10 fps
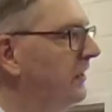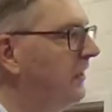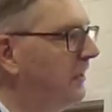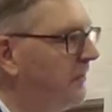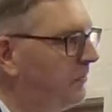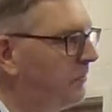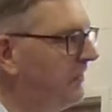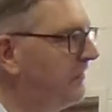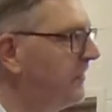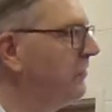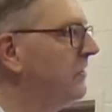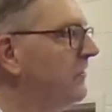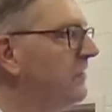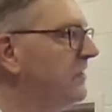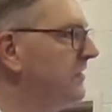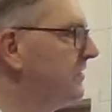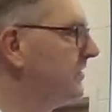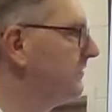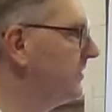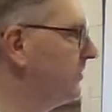the prefiguring of the
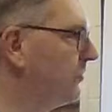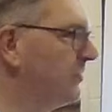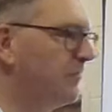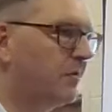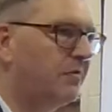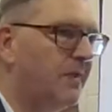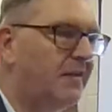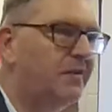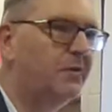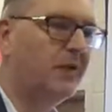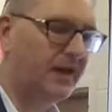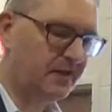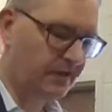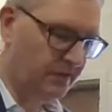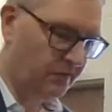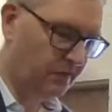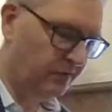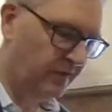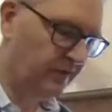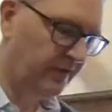nativity story in both Matthew and in Luke,